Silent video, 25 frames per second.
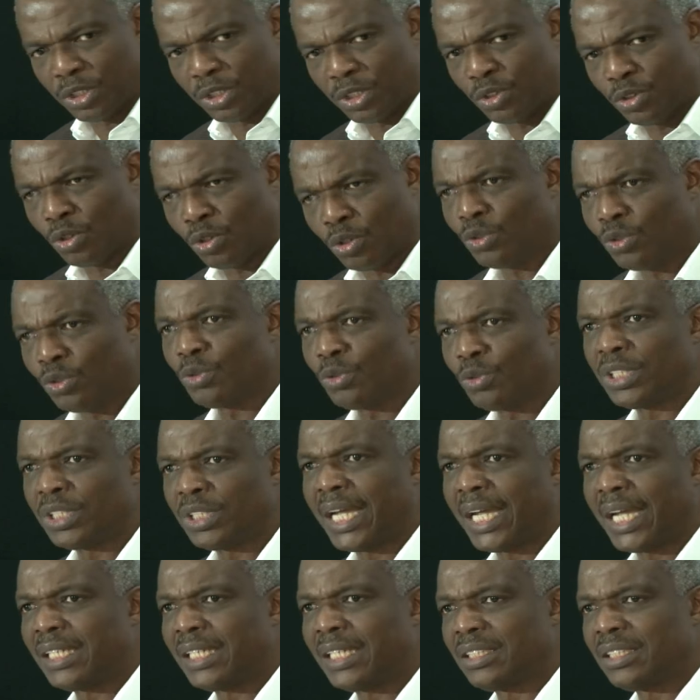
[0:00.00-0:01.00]
but it also
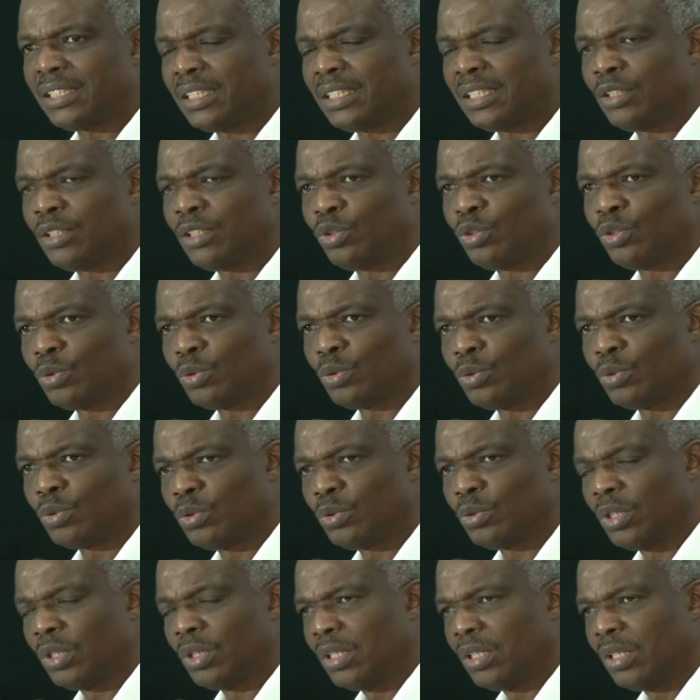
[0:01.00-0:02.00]
ties into